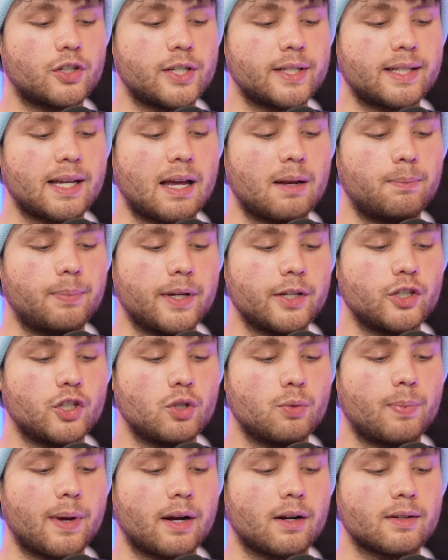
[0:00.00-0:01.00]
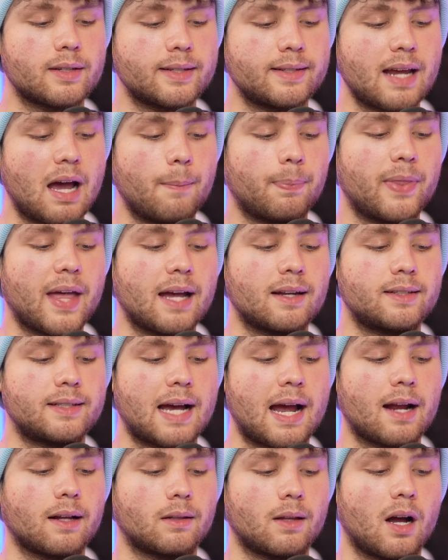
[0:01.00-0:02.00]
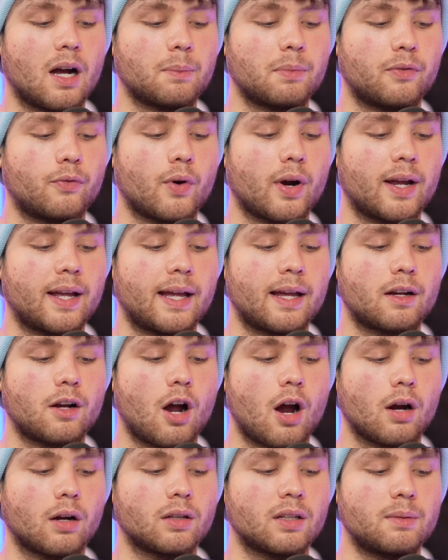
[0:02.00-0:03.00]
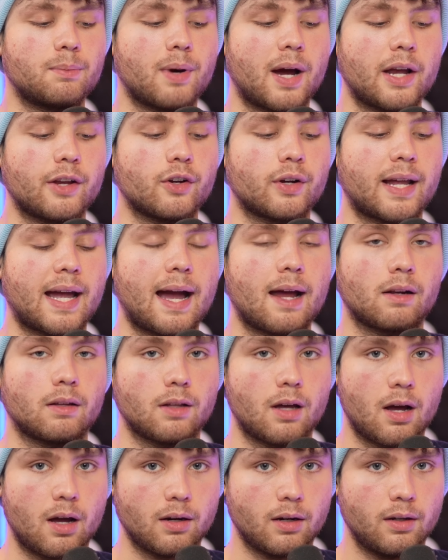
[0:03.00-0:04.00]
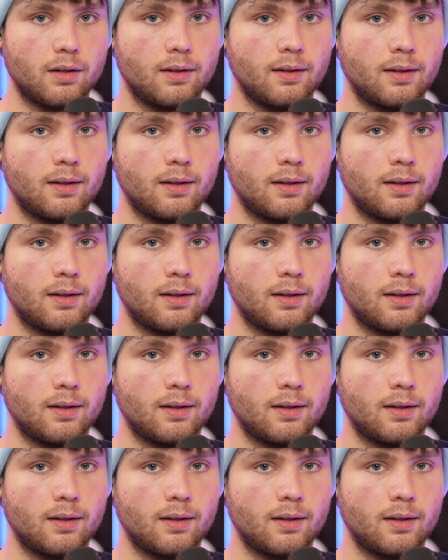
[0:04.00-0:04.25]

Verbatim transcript: She said, "Bitch, you better stop that dialogue before I hit Carl and buy your catalog."